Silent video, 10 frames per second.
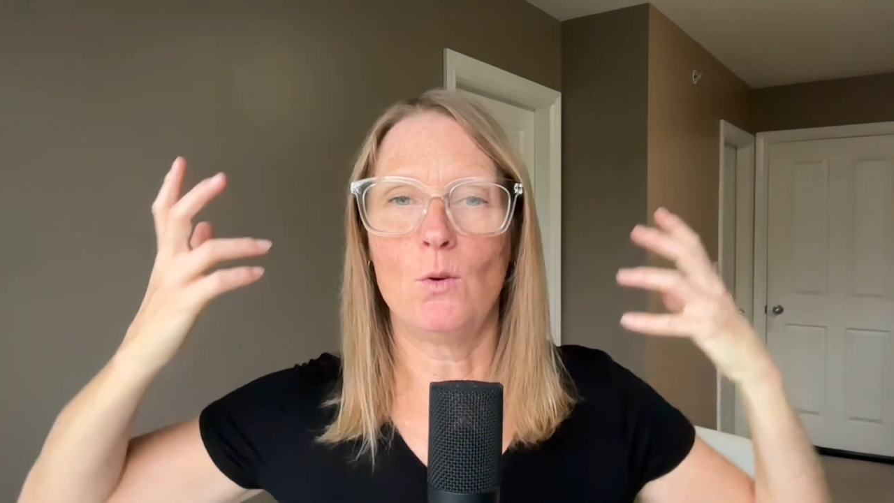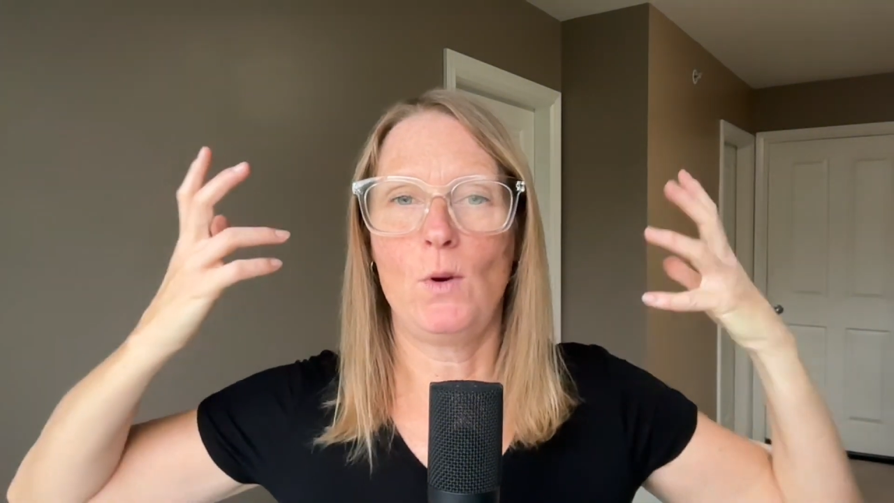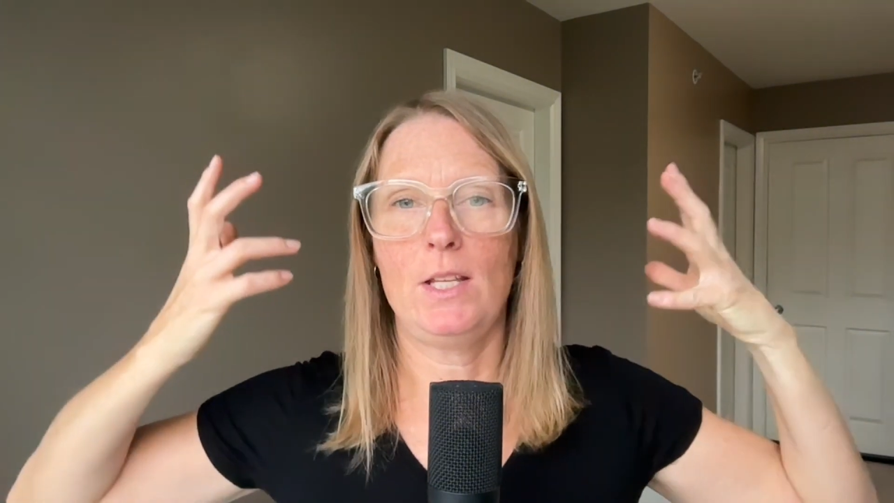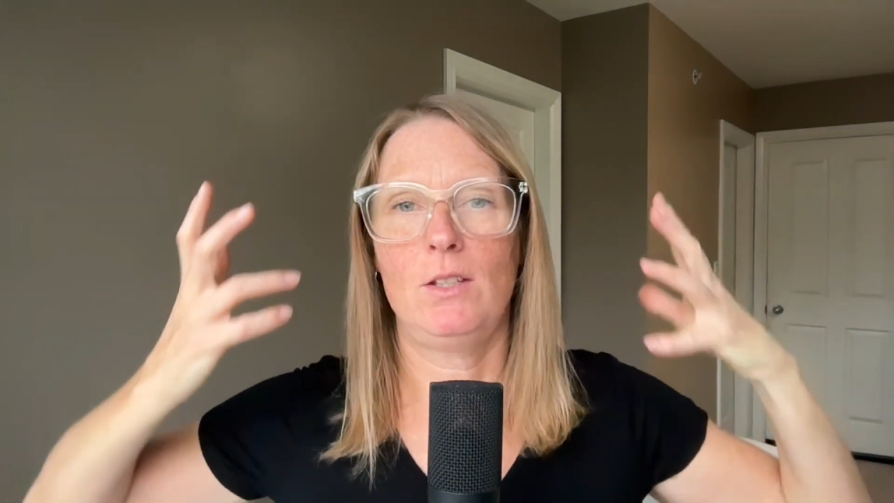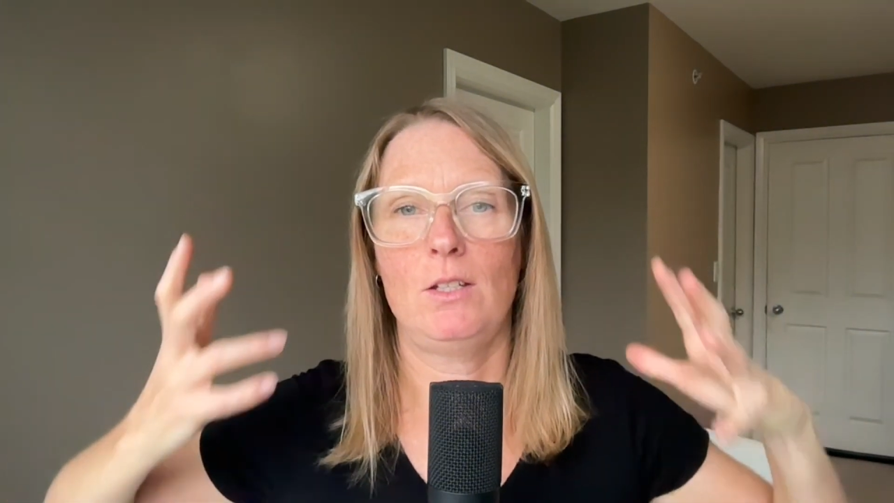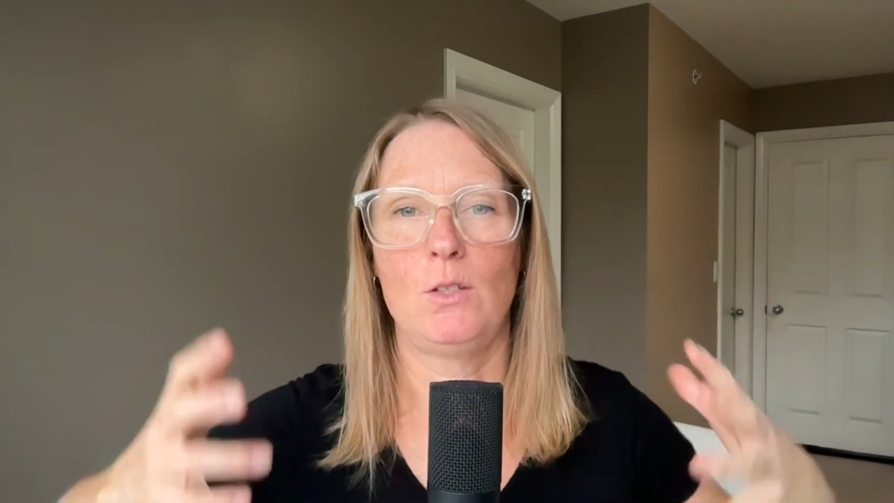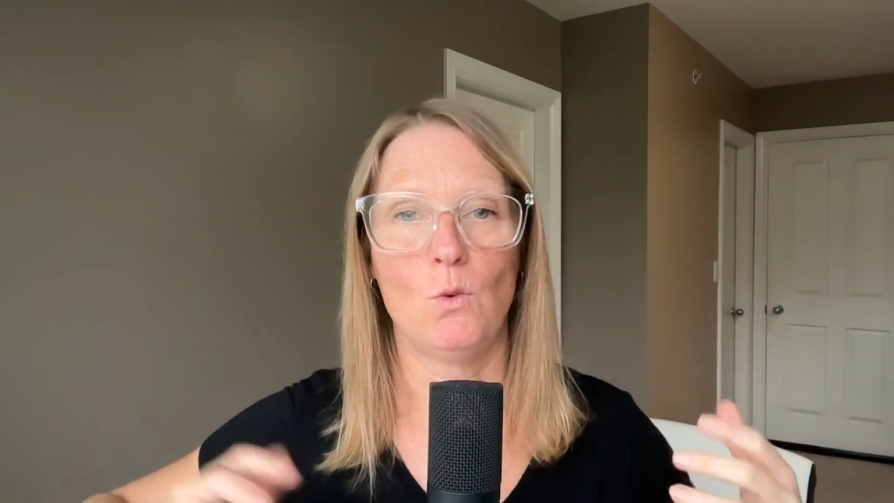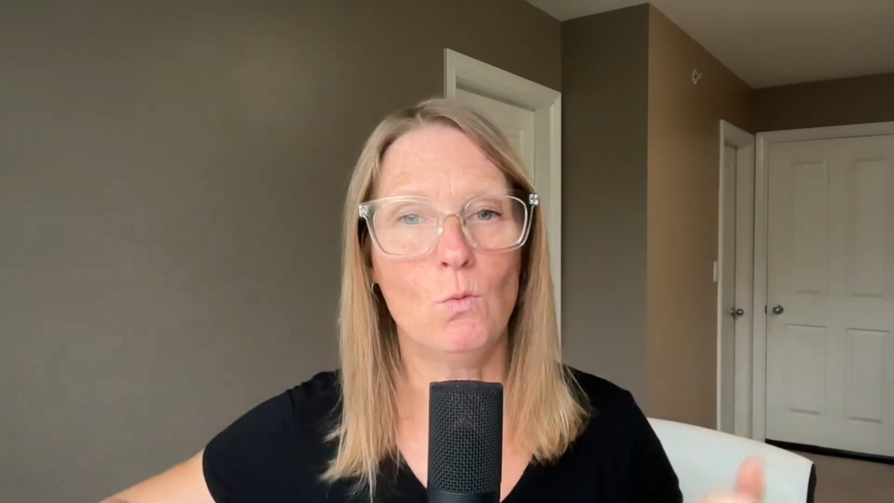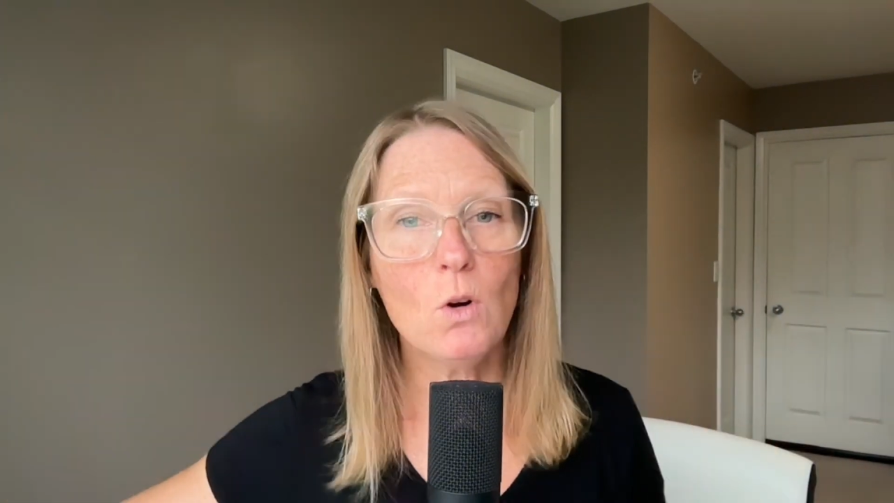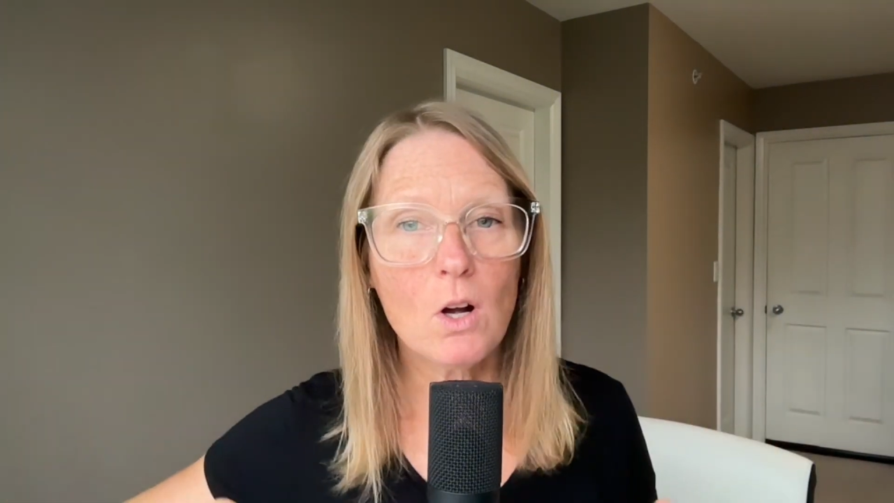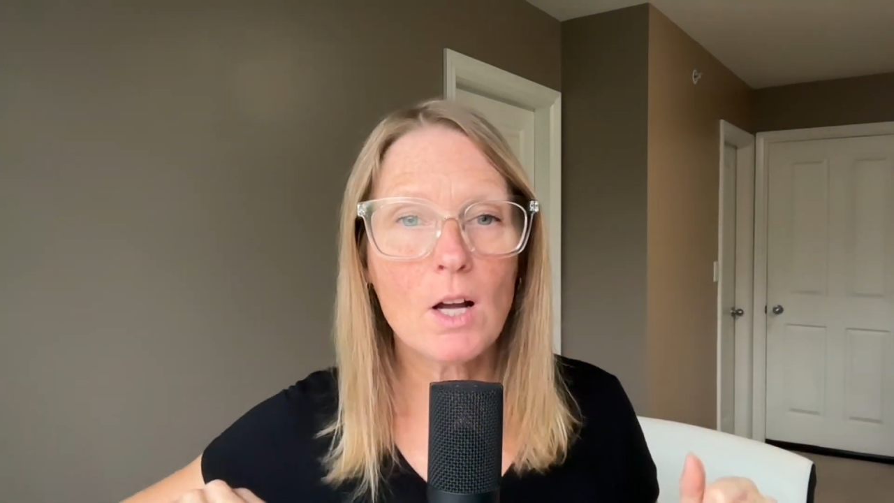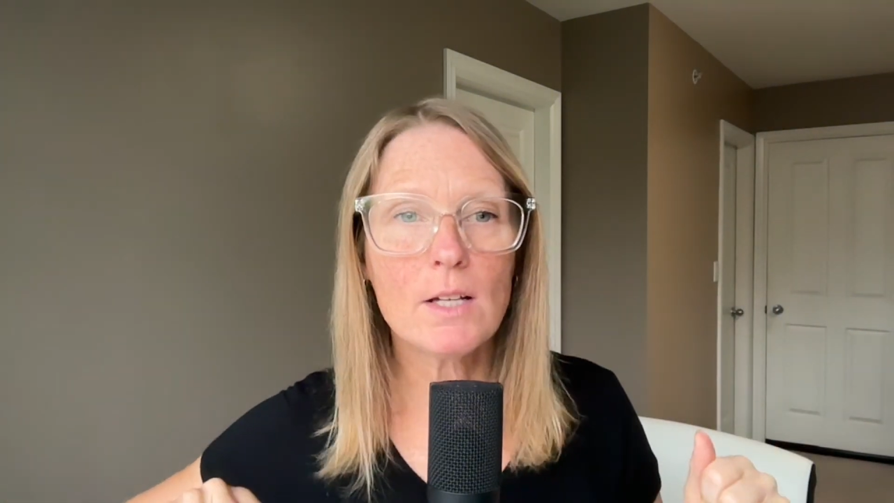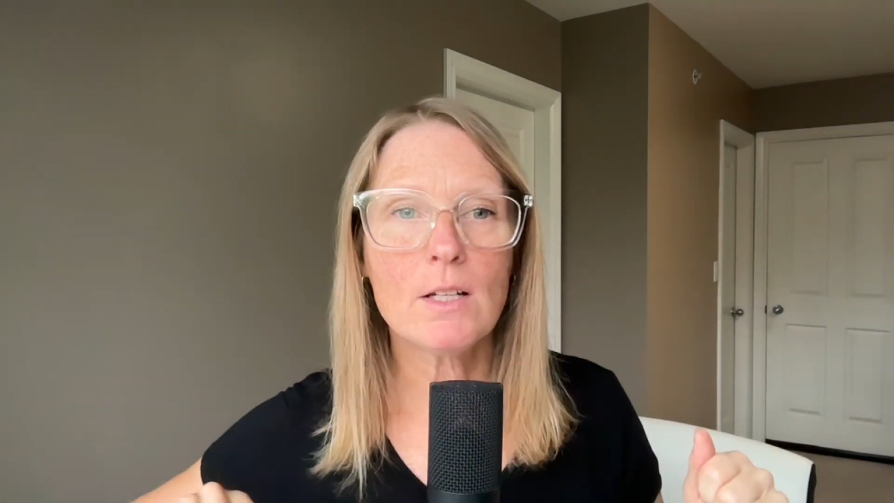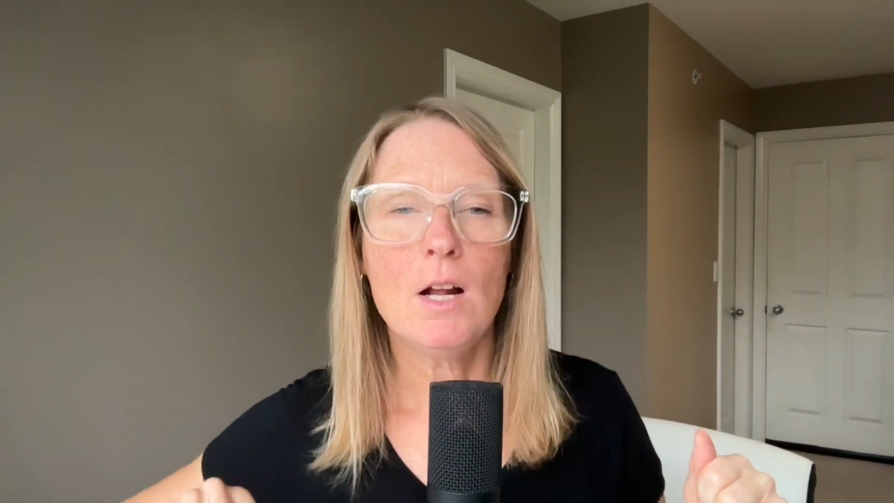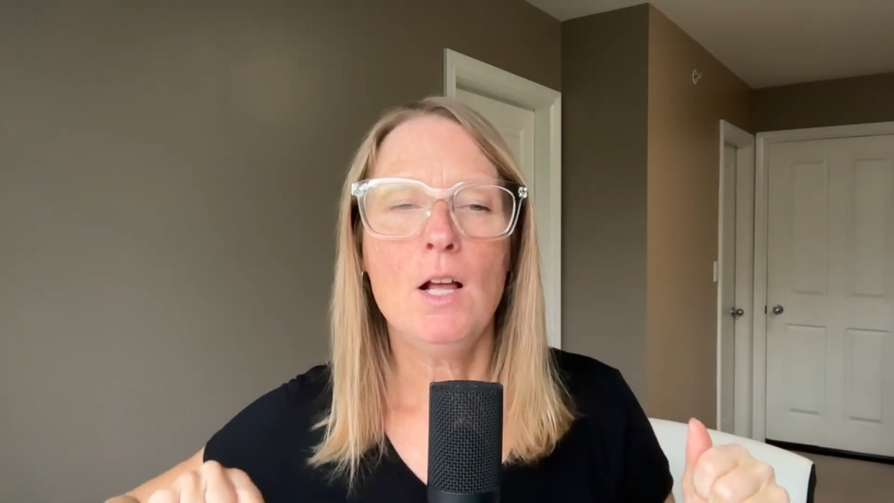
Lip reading: the weight that you want,